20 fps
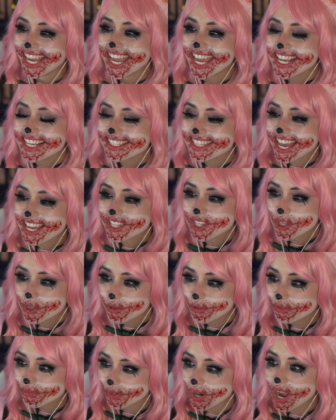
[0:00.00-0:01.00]
Is that
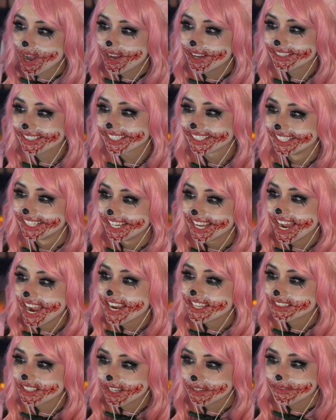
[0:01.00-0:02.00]
you, Frog? I
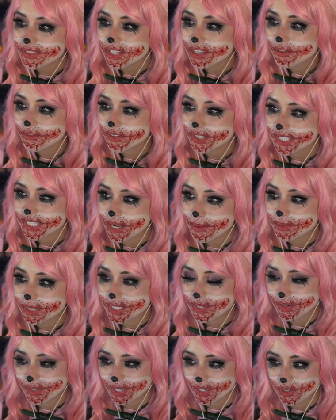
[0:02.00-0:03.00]
loved the first
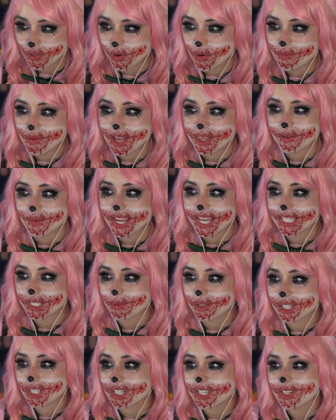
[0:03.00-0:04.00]
episode of Control, by the way,
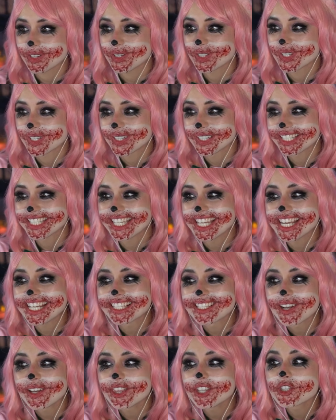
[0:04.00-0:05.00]
especially your
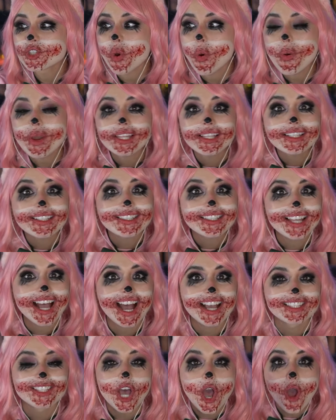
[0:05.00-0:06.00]
critiques on the toilet
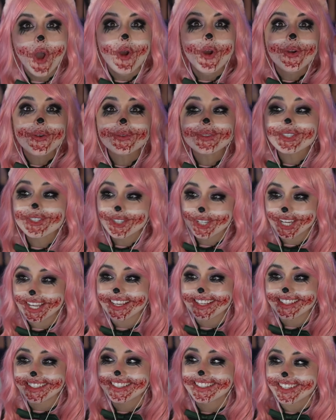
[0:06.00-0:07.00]
size. Whose
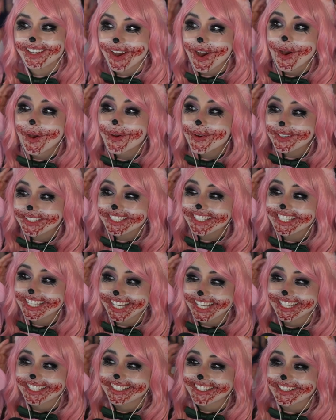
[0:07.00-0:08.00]
cheeks? Whose
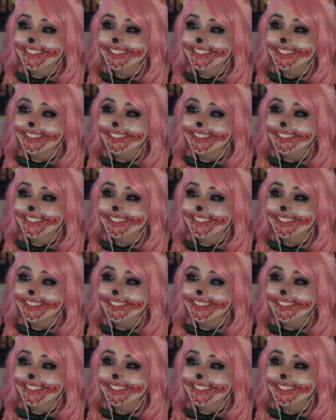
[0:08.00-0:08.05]
cheeks?